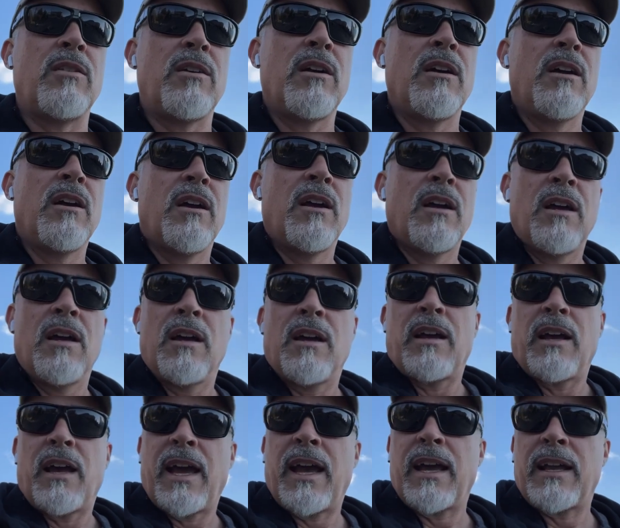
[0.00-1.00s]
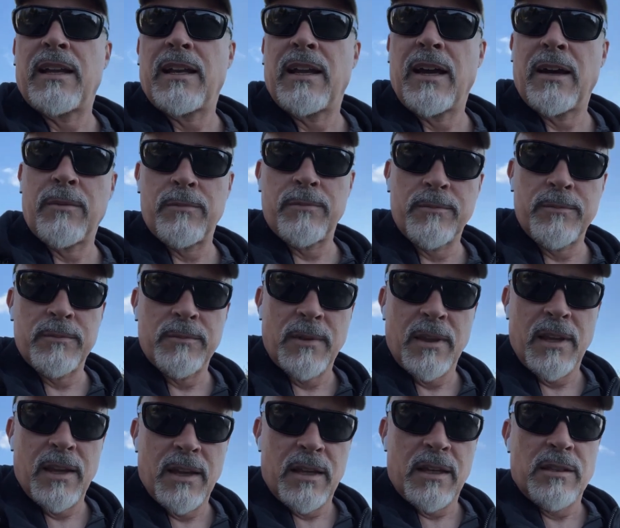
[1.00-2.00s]
And so
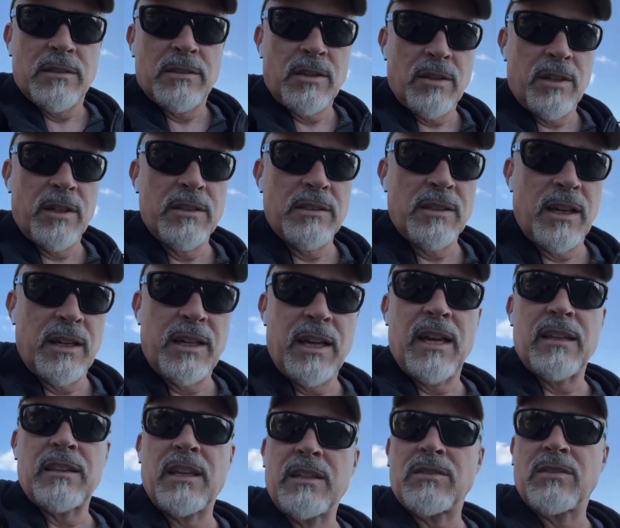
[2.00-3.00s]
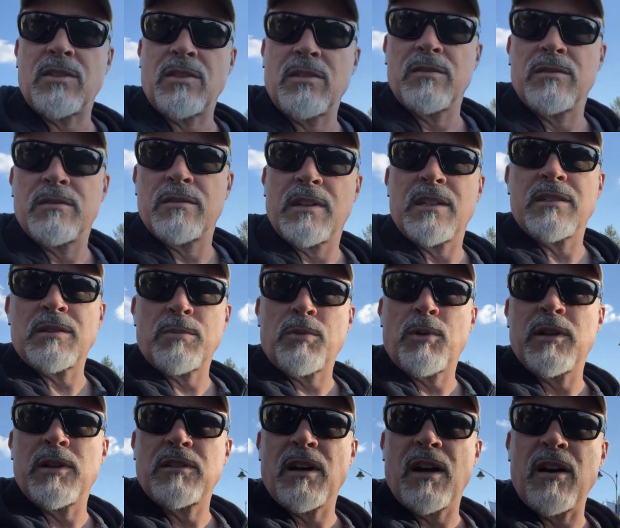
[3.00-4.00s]
he's like, yeah, things are pretty tough. We're
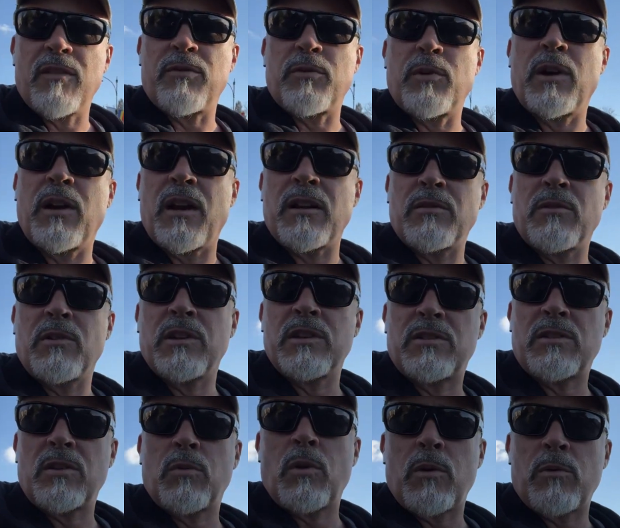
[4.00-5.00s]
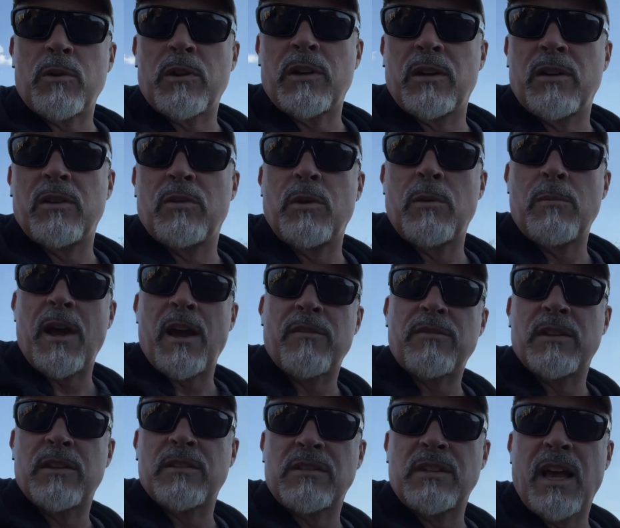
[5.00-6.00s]
not really sure what we're going to do. We may have to sell
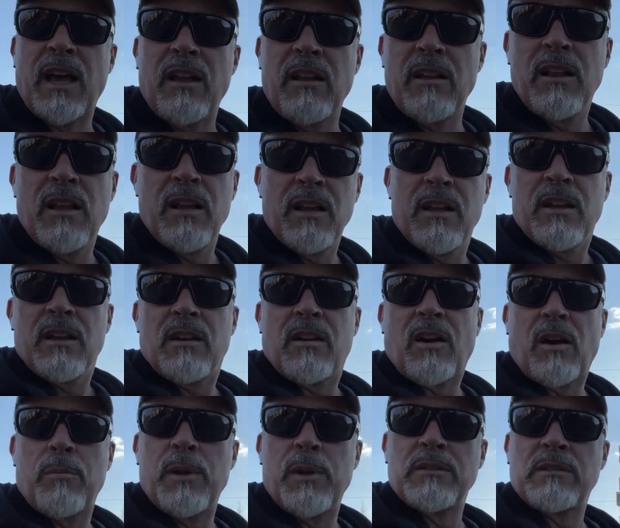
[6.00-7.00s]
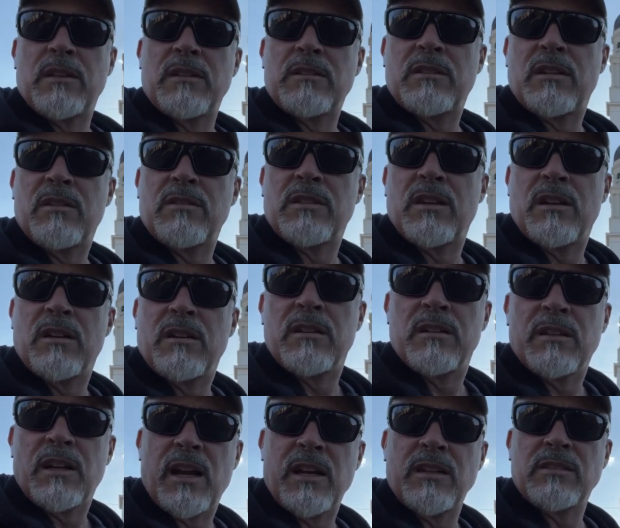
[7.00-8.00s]
our business. There's a nice
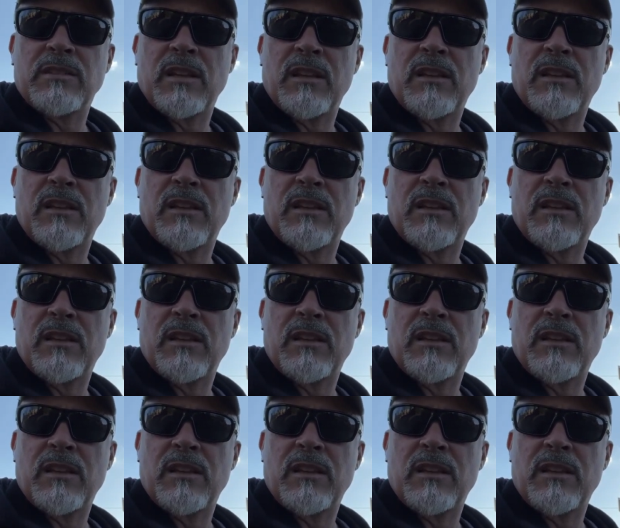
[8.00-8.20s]
cathedral.